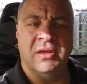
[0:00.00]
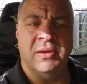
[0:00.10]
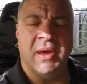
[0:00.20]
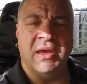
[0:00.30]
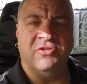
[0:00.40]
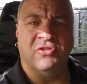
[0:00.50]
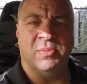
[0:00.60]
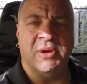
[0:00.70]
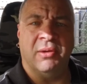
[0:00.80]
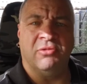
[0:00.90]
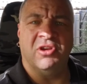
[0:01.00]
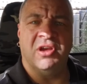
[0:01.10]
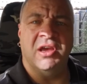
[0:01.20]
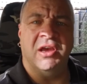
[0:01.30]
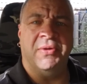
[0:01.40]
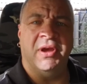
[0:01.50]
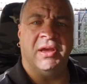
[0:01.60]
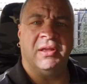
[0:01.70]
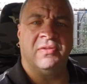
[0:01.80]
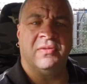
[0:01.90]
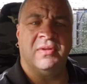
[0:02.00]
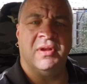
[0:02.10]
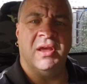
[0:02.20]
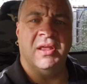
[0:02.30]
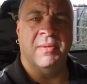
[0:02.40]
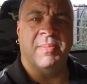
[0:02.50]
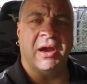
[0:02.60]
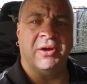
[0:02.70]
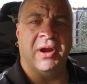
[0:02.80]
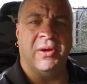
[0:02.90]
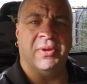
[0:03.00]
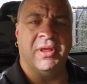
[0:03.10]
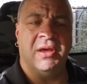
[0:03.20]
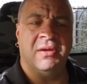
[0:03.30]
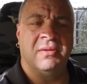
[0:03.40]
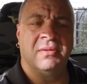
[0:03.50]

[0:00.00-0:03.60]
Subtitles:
you may just be able to hear it in the background there.